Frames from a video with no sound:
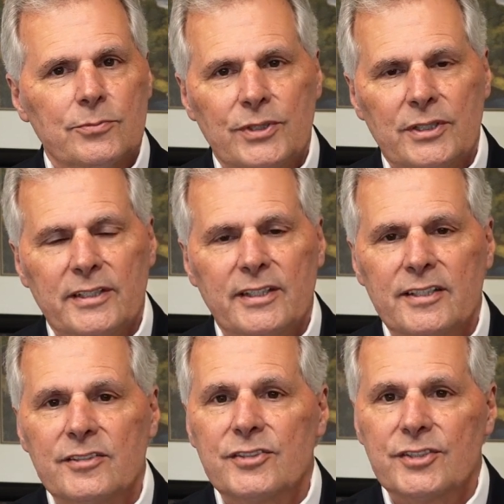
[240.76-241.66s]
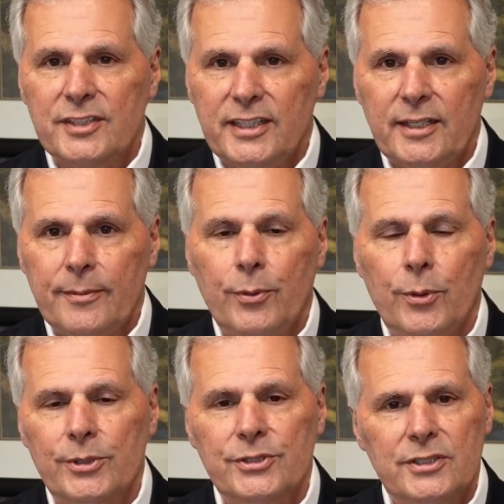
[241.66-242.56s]
really the stick
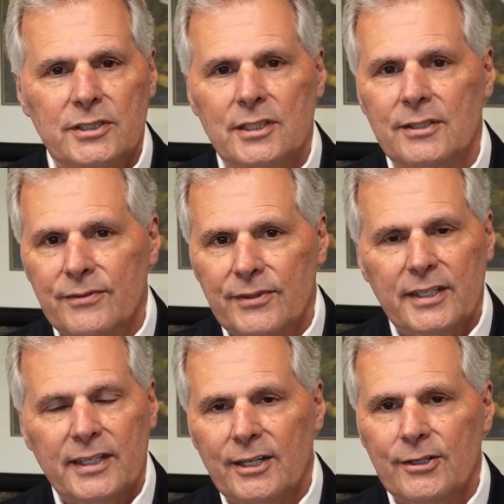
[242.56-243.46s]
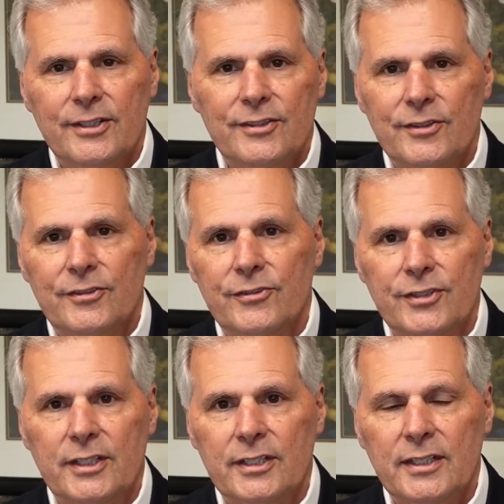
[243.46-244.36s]
portion of the carrot in the
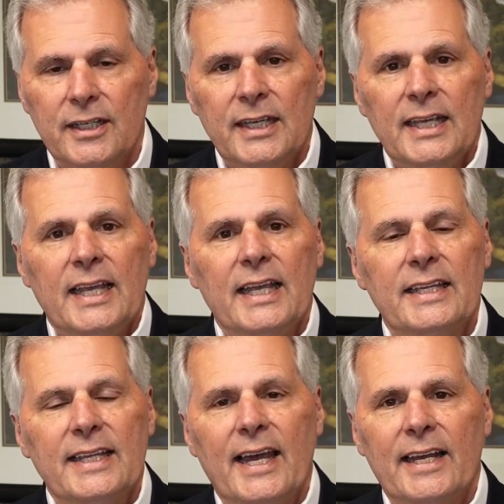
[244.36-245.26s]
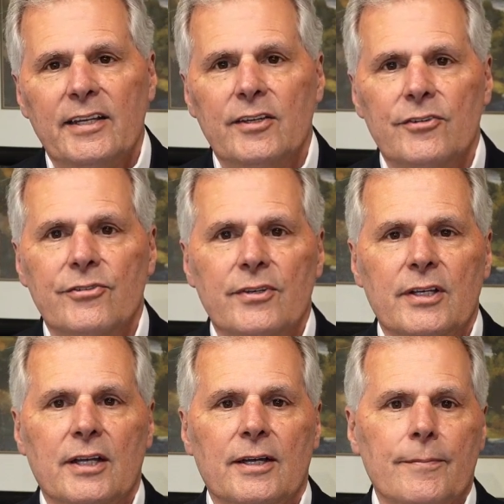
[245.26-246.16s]
stick, and that is
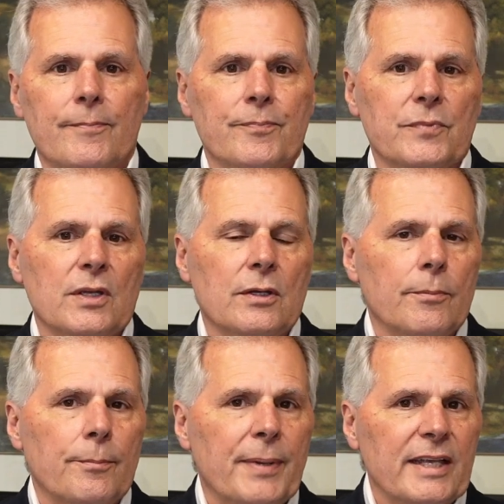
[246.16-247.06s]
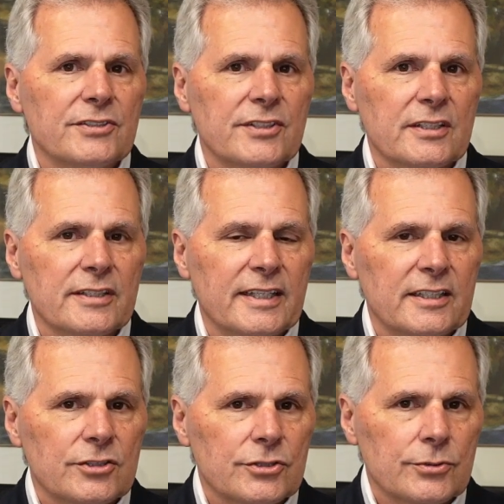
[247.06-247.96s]
um,
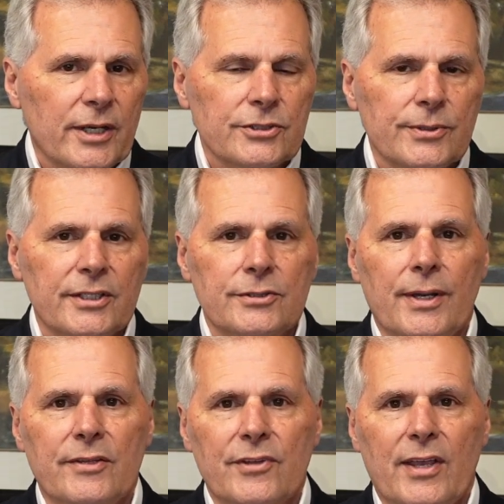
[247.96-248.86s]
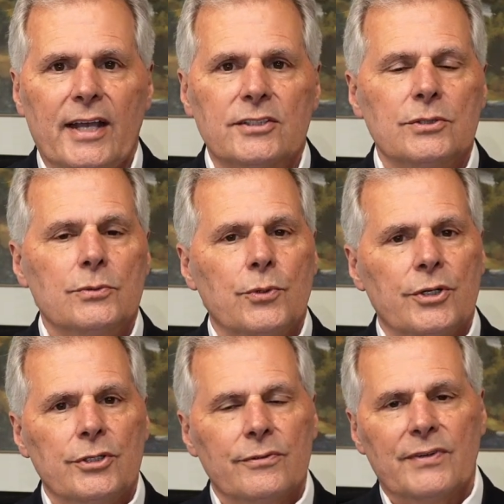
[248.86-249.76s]
basically structuring a transaction
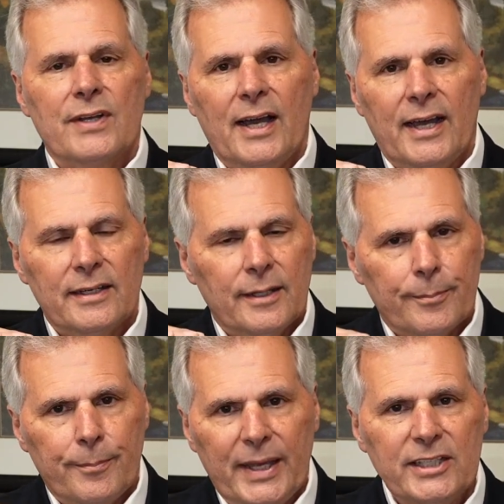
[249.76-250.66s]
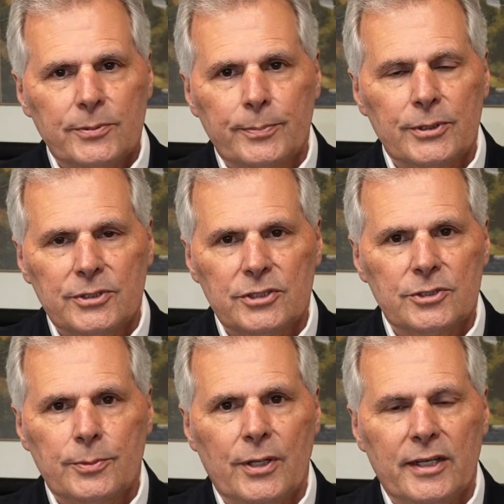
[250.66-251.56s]
where you've got a base
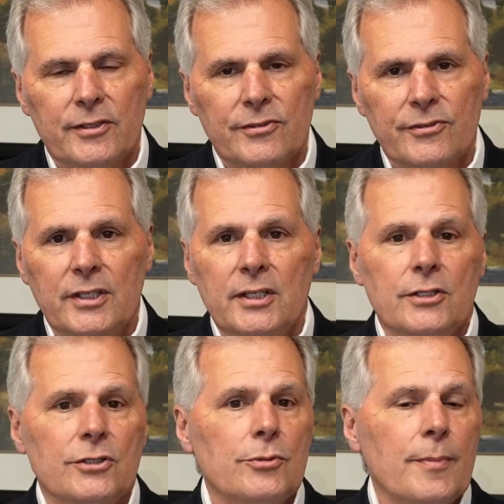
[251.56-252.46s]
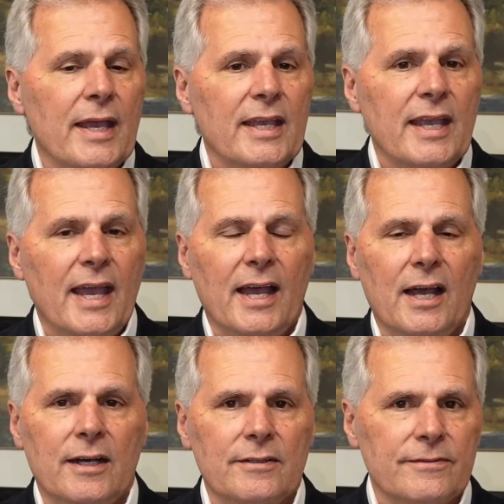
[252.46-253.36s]
purchase price, you may
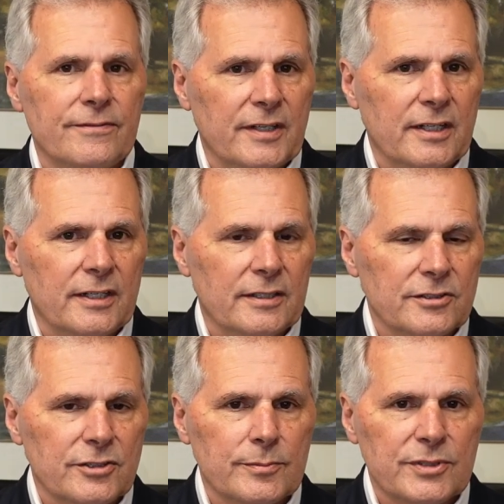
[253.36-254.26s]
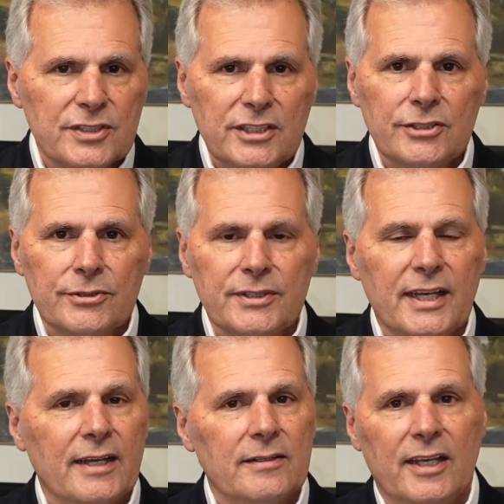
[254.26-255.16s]
have uh, some senior
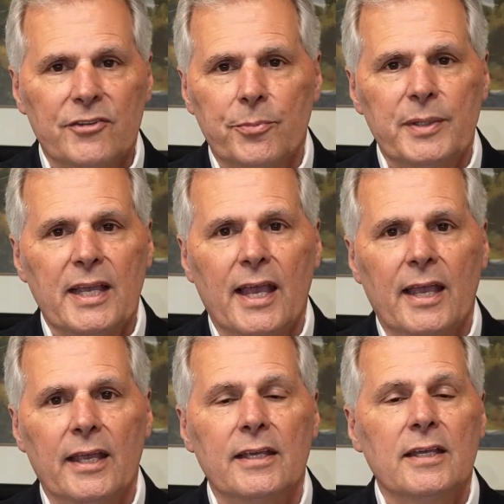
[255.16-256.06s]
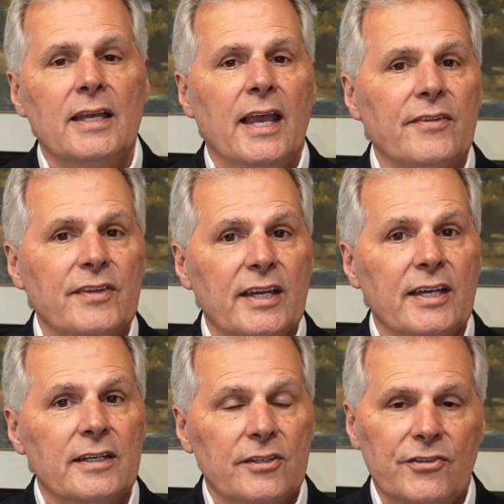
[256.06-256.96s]
debt, SBA, and
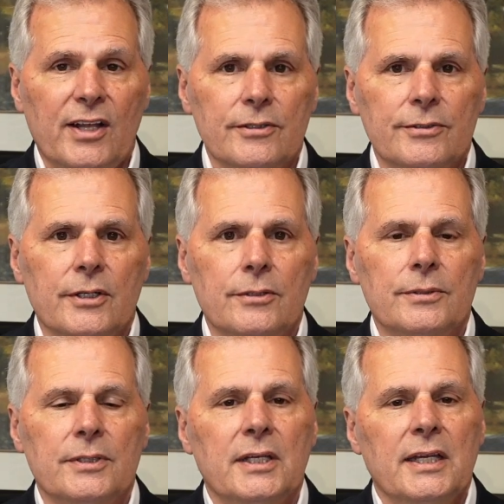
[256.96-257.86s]
then a seller note.